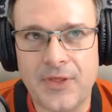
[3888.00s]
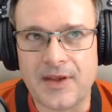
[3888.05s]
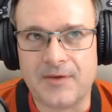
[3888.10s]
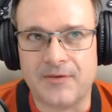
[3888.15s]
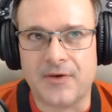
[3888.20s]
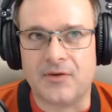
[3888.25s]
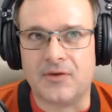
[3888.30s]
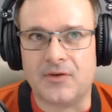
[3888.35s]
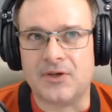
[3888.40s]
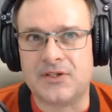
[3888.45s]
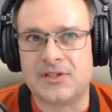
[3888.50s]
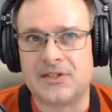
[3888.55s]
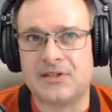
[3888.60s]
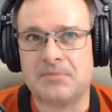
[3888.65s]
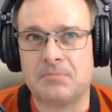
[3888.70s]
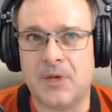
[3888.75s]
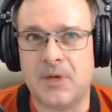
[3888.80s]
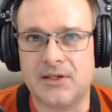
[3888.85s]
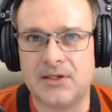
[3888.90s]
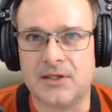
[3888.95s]
think I've ever
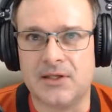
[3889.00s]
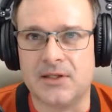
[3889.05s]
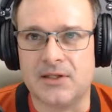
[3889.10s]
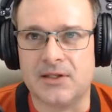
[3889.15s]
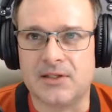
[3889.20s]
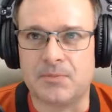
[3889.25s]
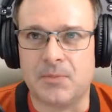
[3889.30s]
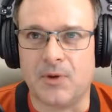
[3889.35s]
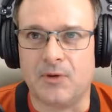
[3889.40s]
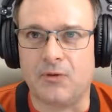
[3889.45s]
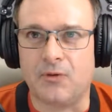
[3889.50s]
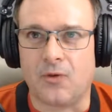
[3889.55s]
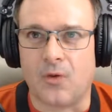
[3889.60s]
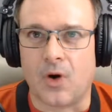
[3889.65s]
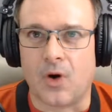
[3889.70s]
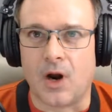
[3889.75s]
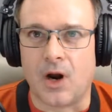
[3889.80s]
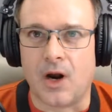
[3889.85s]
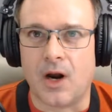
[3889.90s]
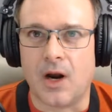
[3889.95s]
mentioned this
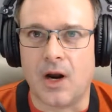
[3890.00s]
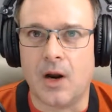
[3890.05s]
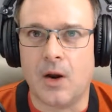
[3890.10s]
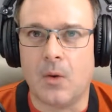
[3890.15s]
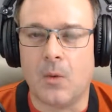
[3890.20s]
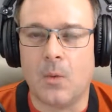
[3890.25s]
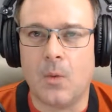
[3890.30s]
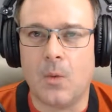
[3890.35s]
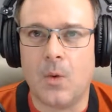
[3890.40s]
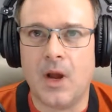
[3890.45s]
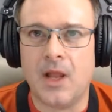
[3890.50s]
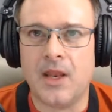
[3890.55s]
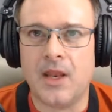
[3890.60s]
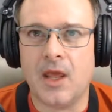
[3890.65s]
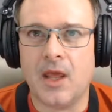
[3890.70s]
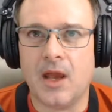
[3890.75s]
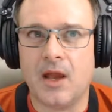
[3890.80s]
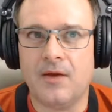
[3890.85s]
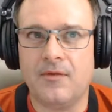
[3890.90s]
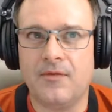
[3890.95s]
before. One
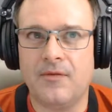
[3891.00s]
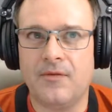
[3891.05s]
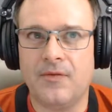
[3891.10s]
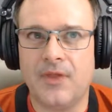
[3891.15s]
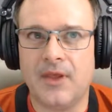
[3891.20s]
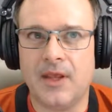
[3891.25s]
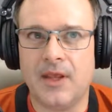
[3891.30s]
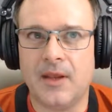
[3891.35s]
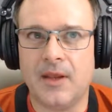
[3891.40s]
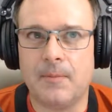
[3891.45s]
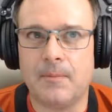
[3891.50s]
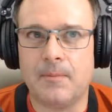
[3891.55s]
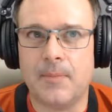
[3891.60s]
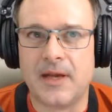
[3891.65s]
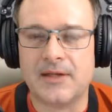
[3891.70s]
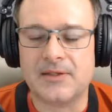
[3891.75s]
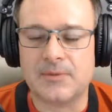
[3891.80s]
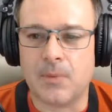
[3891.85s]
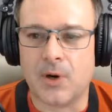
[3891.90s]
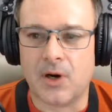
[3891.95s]
of the
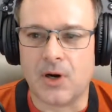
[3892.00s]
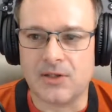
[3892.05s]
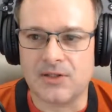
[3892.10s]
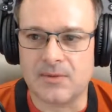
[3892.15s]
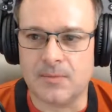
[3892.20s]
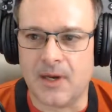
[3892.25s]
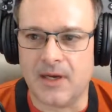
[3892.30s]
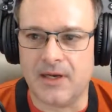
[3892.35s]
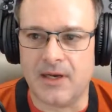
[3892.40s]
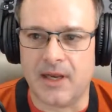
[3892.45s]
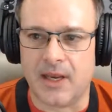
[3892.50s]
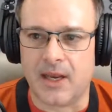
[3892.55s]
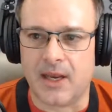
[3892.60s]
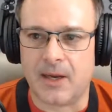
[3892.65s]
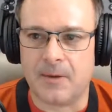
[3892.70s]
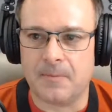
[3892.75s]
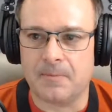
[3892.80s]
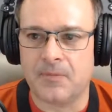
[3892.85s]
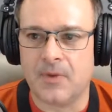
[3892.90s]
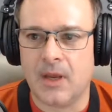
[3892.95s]
best parts of my
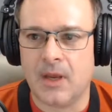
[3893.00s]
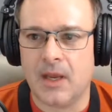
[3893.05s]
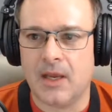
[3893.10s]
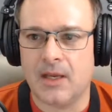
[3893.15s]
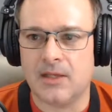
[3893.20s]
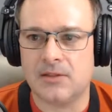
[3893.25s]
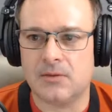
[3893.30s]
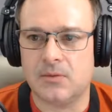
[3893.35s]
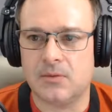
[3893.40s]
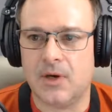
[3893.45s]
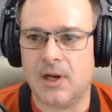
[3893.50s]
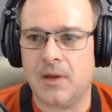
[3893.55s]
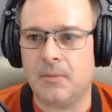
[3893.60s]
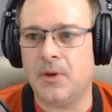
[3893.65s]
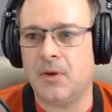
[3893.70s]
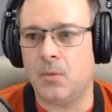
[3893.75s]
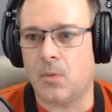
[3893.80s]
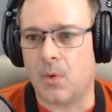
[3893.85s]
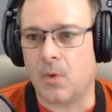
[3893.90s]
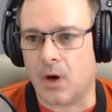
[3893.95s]
day is when I'm
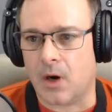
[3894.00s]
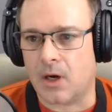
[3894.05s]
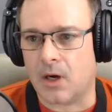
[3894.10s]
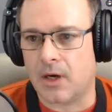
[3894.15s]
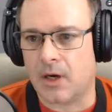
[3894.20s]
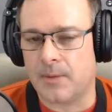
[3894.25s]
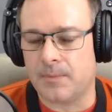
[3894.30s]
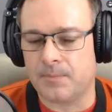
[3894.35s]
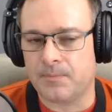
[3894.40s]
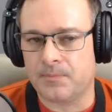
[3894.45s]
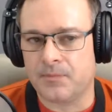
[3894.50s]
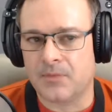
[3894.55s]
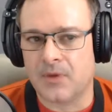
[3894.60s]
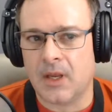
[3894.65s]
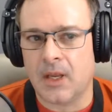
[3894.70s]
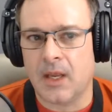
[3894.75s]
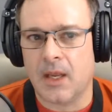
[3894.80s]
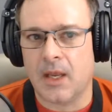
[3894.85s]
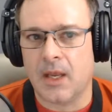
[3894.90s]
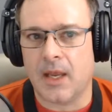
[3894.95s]
in work
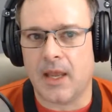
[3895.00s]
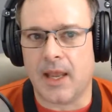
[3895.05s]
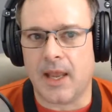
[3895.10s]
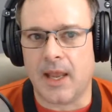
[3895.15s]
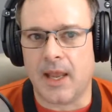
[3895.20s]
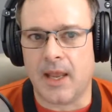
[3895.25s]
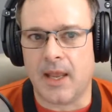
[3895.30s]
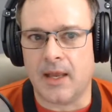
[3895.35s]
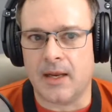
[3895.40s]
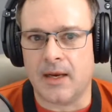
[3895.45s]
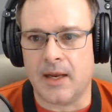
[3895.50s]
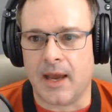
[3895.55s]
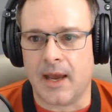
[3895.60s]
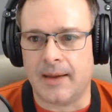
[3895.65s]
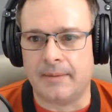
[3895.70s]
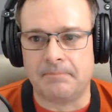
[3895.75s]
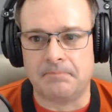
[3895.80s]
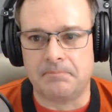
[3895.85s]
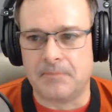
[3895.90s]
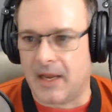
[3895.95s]
and
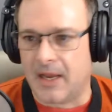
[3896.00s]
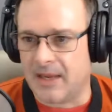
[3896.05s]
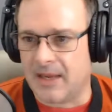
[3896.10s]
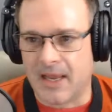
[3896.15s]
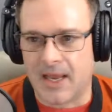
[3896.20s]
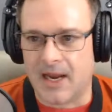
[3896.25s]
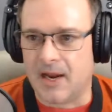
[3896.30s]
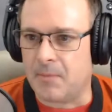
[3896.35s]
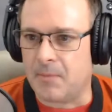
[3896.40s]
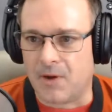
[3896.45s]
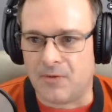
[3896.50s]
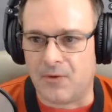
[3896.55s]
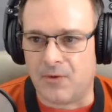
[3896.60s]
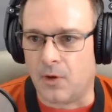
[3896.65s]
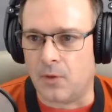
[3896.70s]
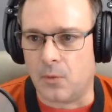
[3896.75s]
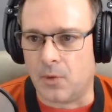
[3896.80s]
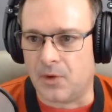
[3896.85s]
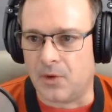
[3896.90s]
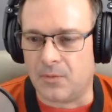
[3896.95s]
I can't have my
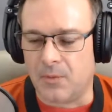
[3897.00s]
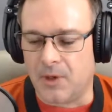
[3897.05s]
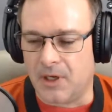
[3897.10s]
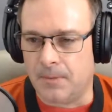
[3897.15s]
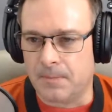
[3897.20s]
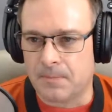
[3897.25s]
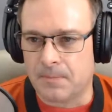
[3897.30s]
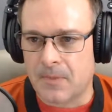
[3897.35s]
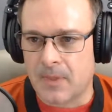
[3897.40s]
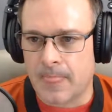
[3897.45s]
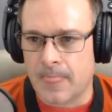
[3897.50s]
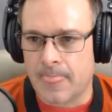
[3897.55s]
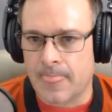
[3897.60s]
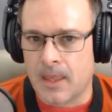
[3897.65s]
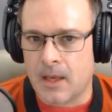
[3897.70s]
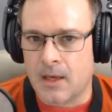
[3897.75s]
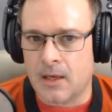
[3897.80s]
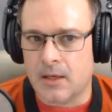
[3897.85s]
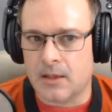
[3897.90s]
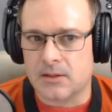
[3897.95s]
phone with me.
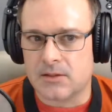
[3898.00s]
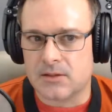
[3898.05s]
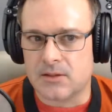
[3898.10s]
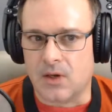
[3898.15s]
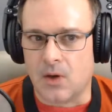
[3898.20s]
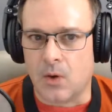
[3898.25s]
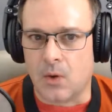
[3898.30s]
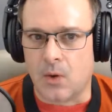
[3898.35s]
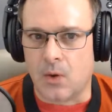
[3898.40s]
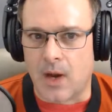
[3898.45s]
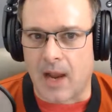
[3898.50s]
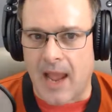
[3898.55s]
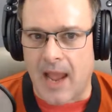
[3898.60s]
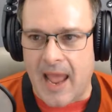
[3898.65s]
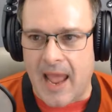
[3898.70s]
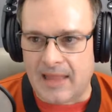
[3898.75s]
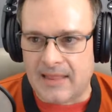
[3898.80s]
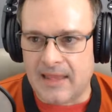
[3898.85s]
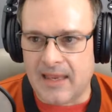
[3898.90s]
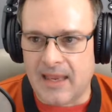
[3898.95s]
So
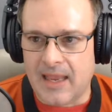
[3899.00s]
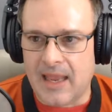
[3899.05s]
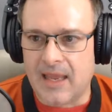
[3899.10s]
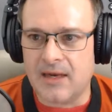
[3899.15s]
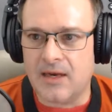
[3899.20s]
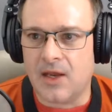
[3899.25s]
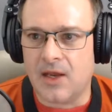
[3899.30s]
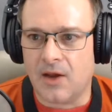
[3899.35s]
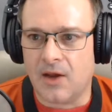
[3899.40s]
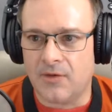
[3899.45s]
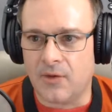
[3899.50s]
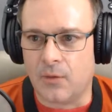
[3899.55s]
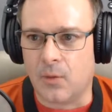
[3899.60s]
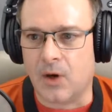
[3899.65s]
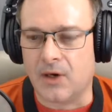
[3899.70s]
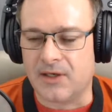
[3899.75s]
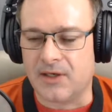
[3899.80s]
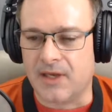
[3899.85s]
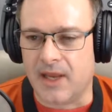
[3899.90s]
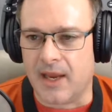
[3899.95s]
at the end of the
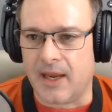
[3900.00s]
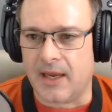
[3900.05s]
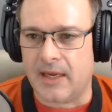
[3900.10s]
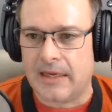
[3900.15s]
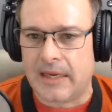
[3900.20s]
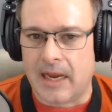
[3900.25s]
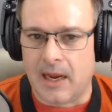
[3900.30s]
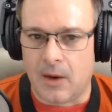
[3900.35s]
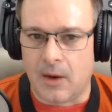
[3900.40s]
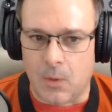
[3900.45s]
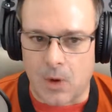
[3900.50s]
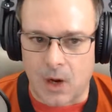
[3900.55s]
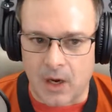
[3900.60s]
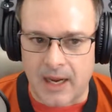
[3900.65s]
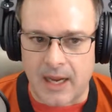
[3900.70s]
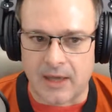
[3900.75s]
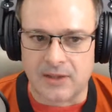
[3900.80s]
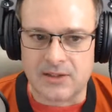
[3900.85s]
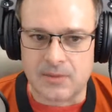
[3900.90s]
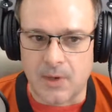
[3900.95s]
workday, I
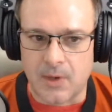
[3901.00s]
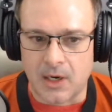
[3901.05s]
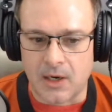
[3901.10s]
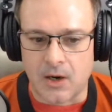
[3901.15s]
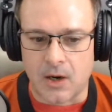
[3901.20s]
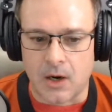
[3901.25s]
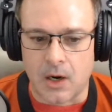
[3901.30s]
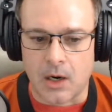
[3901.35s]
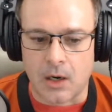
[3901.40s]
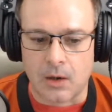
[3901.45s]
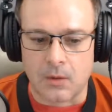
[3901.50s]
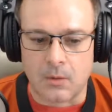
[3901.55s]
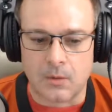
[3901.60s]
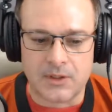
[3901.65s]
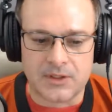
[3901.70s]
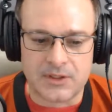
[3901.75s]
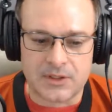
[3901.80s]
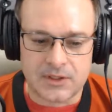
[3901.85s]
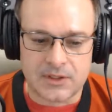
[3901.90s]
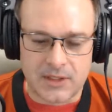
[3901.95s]
walk out to my car,
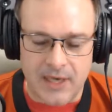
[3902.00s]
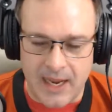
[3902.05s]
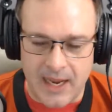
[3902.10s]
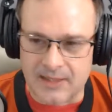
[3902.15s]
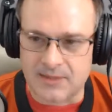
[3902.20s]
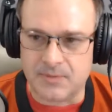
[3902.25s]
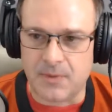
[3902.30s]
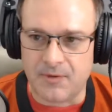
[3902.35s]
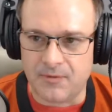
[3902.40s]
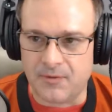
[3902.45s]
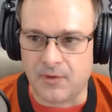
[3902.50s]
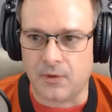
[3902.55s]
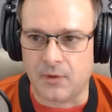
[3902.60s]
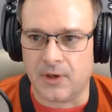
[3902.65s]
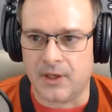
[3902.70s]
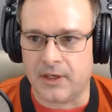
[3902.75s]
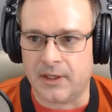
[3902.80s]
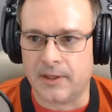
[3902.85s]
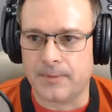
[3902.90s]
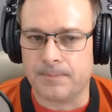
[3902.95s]
which has my
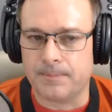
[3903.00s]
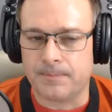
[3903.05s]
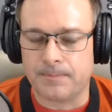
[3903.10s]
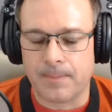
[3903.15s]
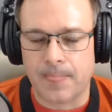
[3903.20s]
phone in it,